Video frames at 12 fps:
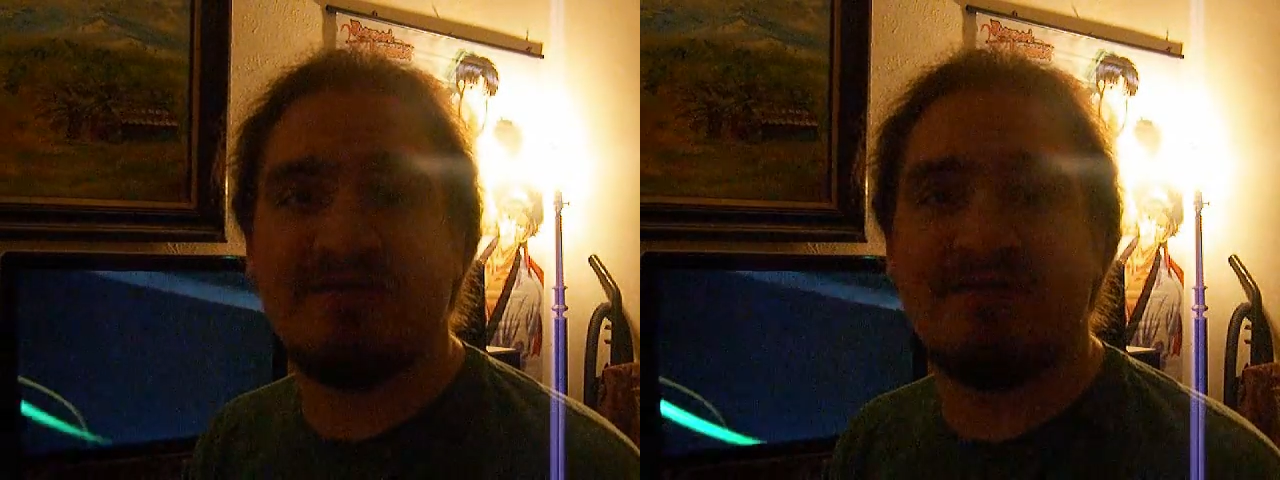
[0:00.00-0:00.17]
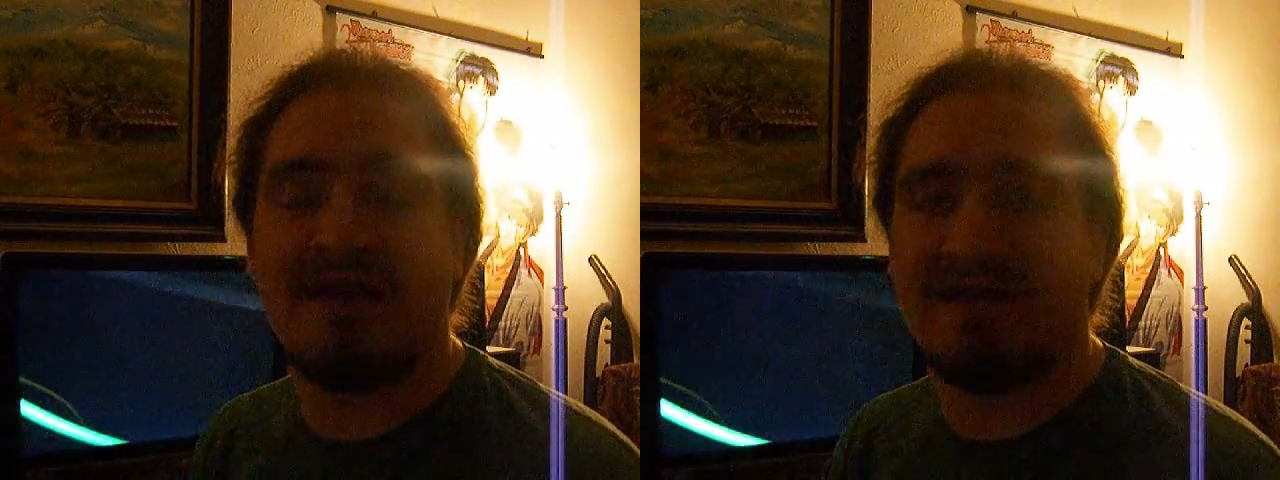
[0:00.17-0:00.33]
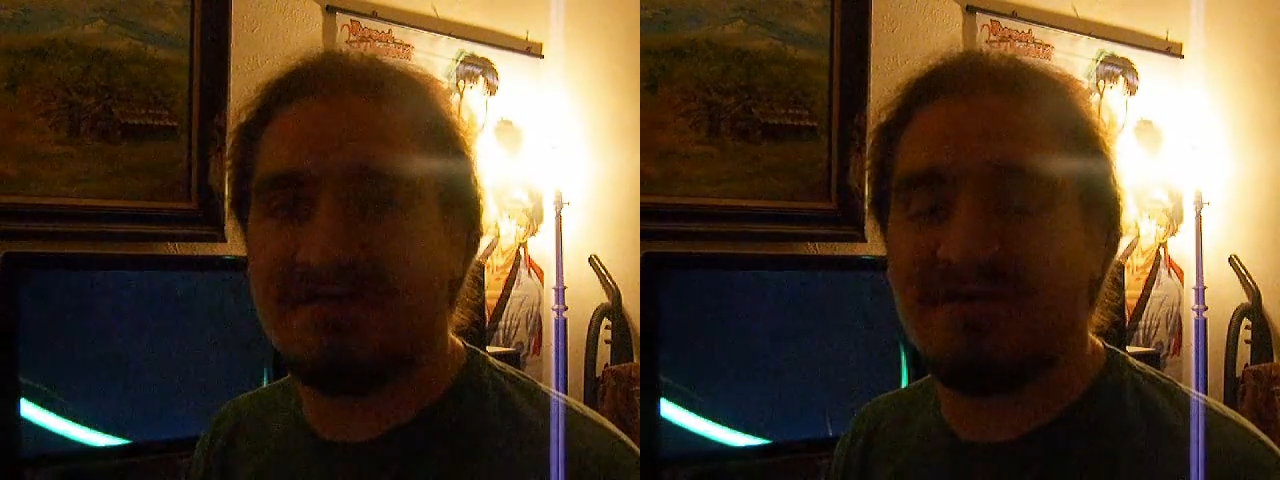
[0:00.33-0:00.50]
when
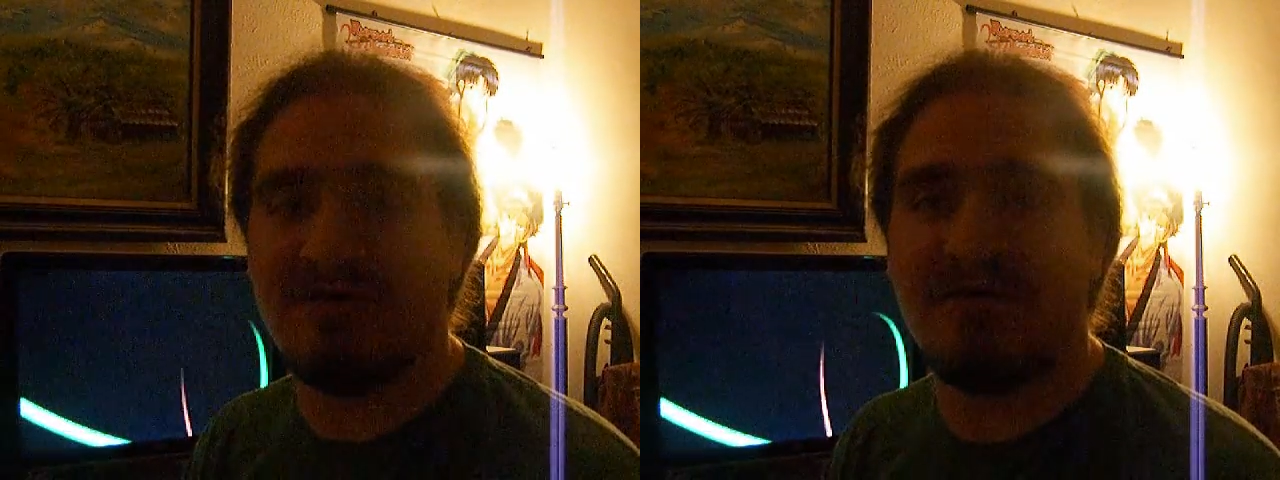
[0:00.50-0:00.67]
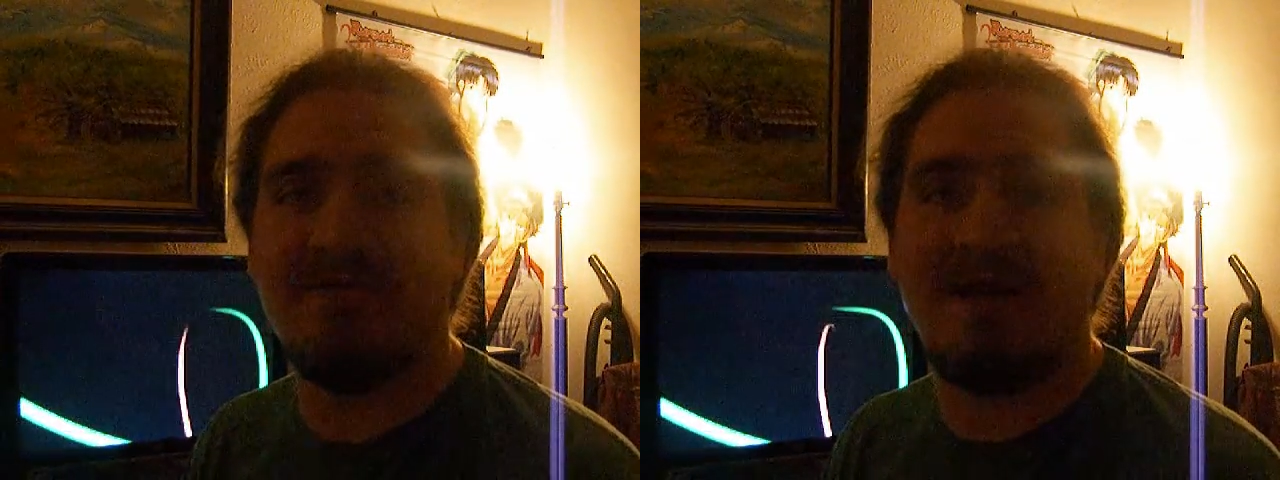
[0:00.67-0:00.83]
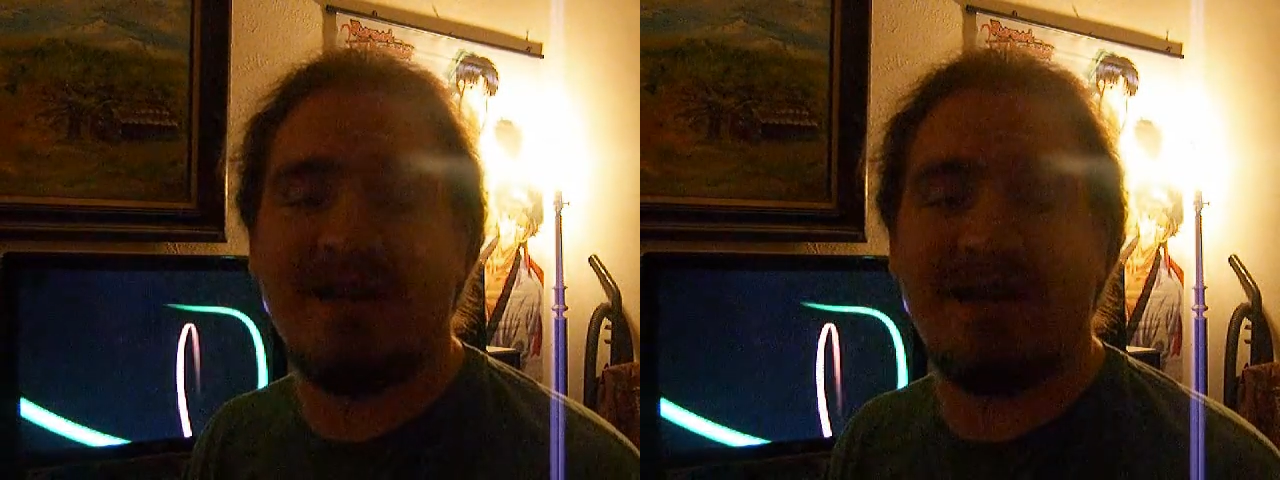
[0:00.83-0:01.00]
I started
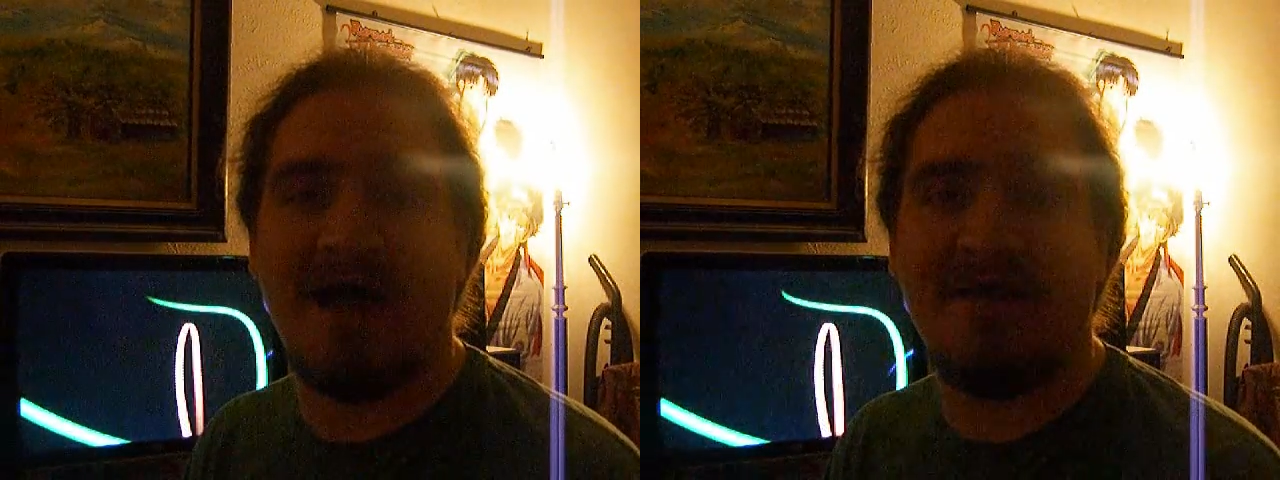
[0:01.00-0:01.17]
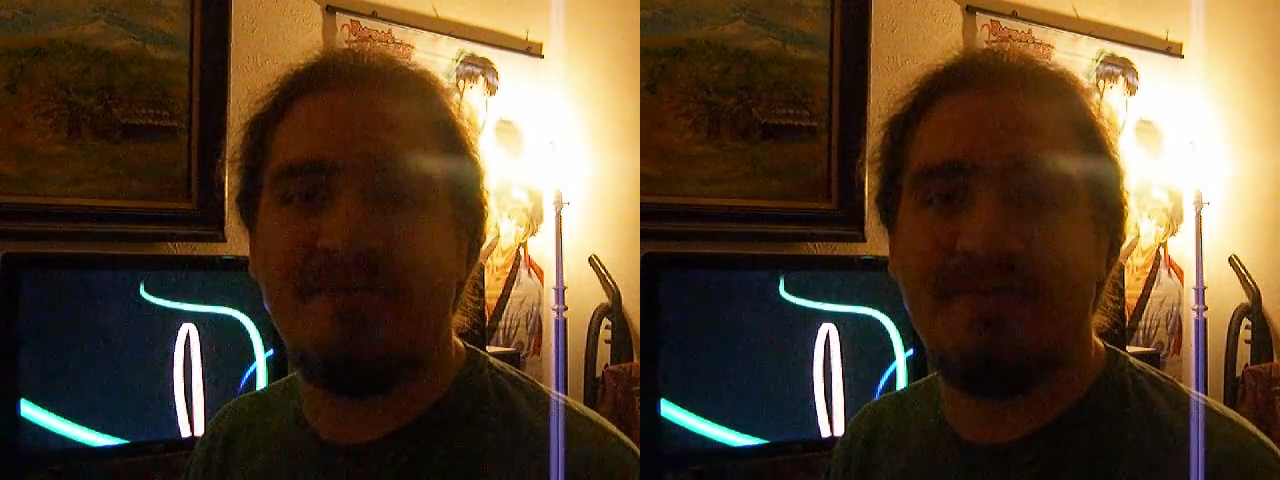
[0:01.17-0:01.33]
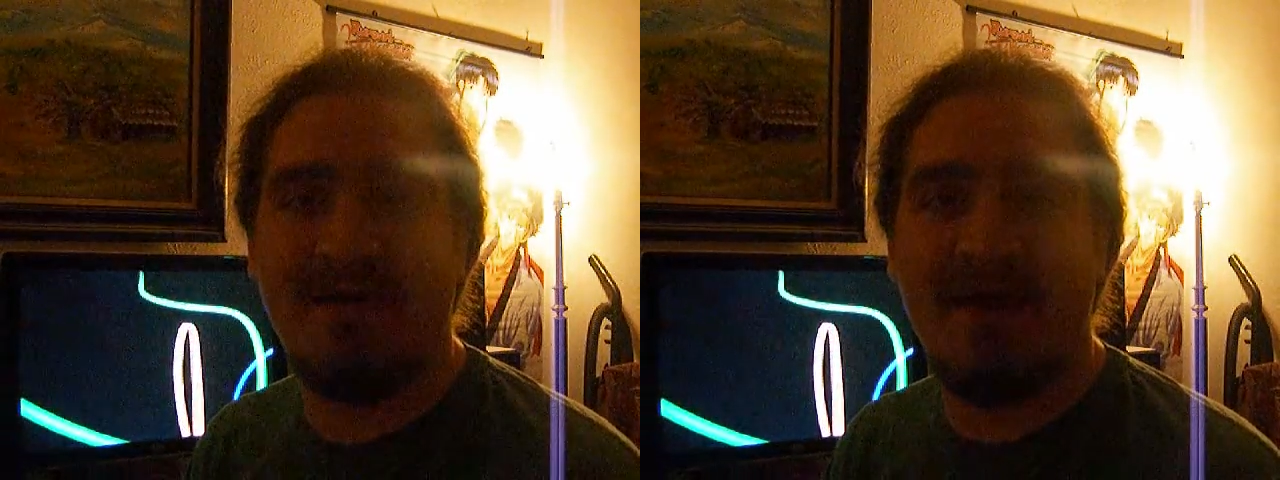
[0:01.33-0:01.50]
my life,